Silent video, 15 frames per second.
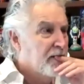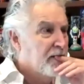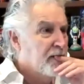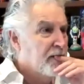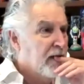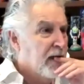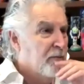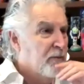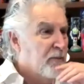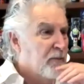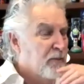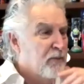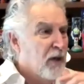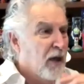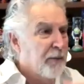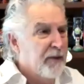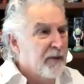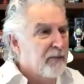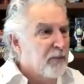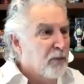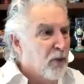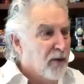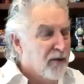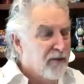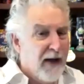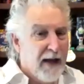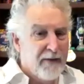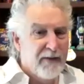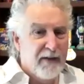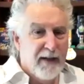I'm probably more
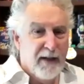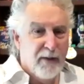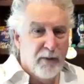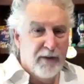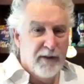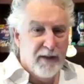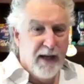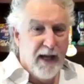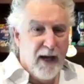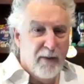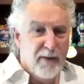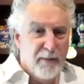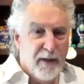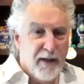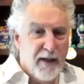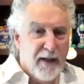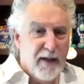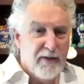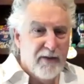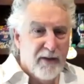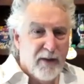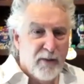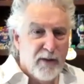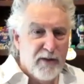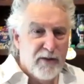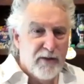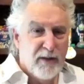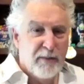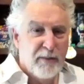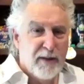fascinated with it now at my age than I was
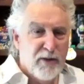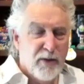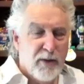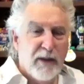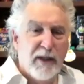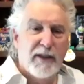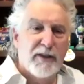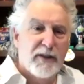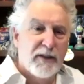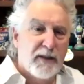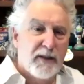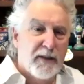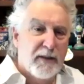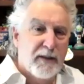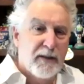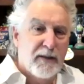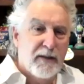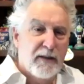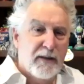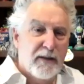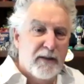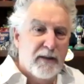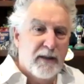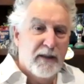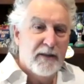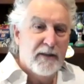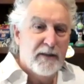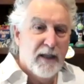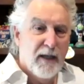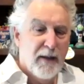in my twenties. Hmm.
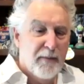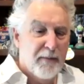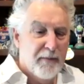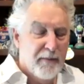It's um,